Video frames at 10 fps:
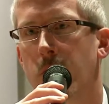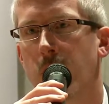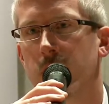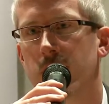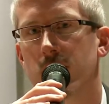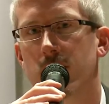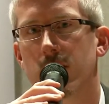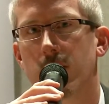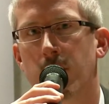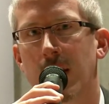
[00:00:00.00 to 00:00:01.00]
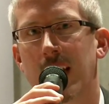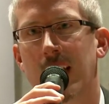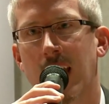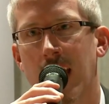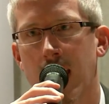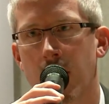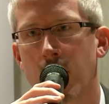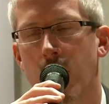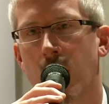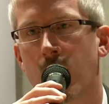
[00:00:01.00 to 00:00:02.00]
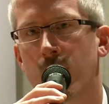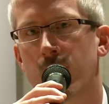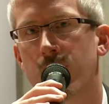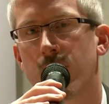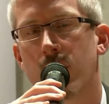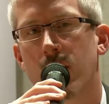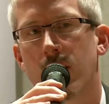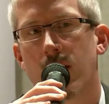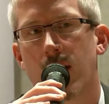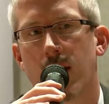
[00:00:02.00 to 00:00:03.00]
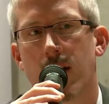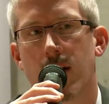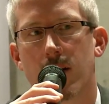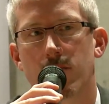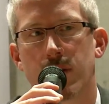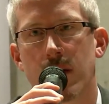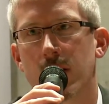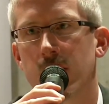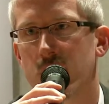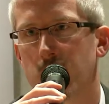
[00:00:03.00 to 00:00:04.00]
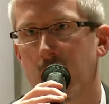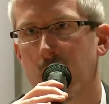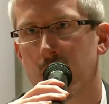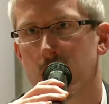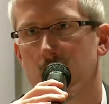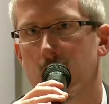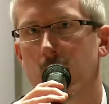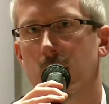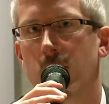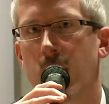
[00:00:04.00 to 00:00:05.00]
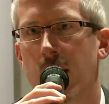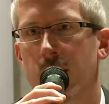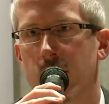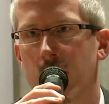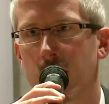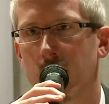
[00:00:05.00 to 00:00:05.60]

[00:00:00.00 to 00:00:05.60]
but played a game of political expediency rather than